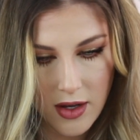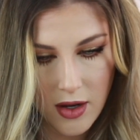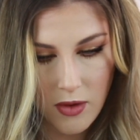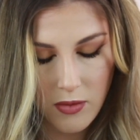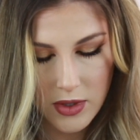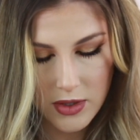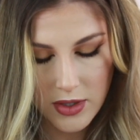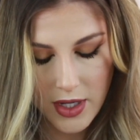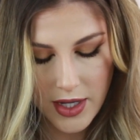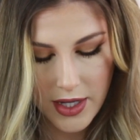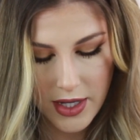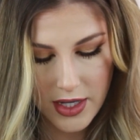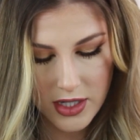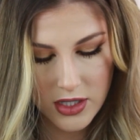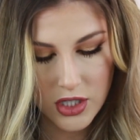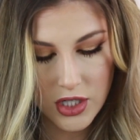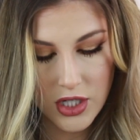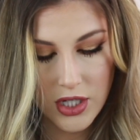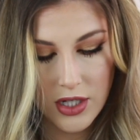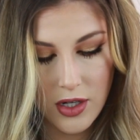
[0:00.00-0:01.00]
got one like it
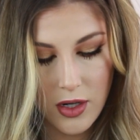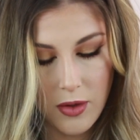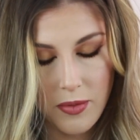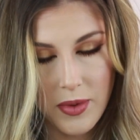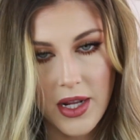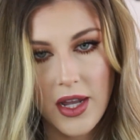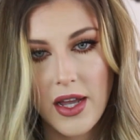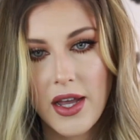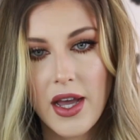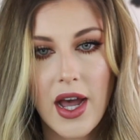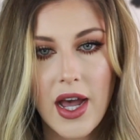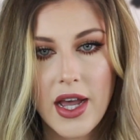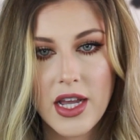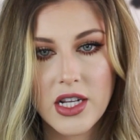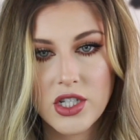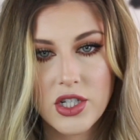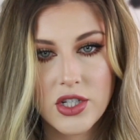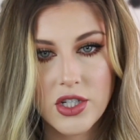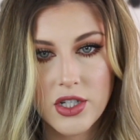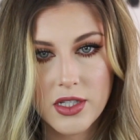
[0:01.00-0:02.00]
and she could open it.
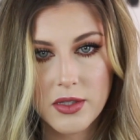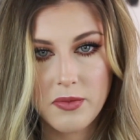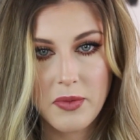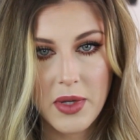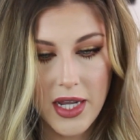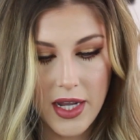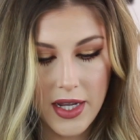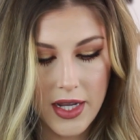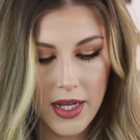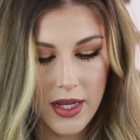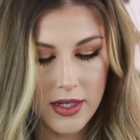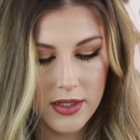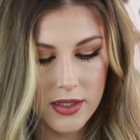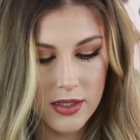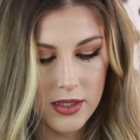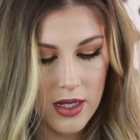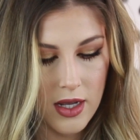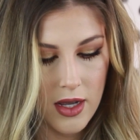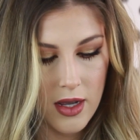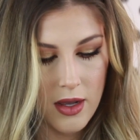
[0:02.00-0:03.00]
It's just me, I
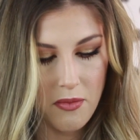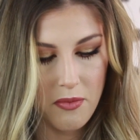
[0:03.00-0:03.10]
guess.